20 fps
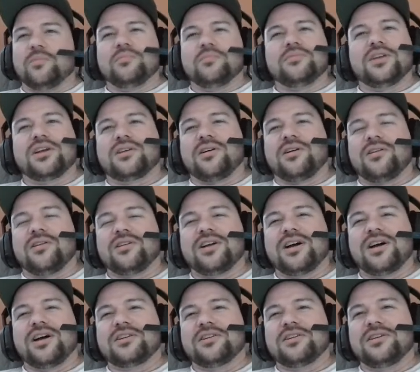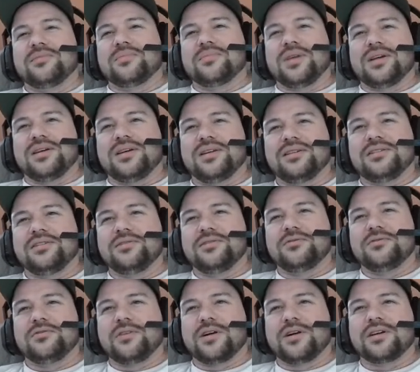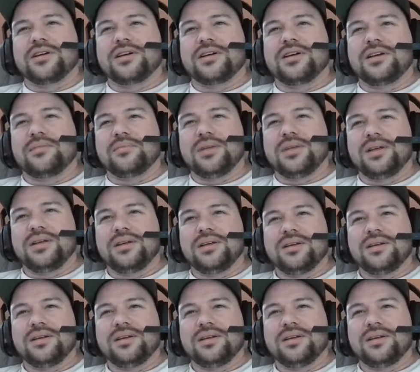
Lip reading: They call it on Green Bay. You fucking kidding me?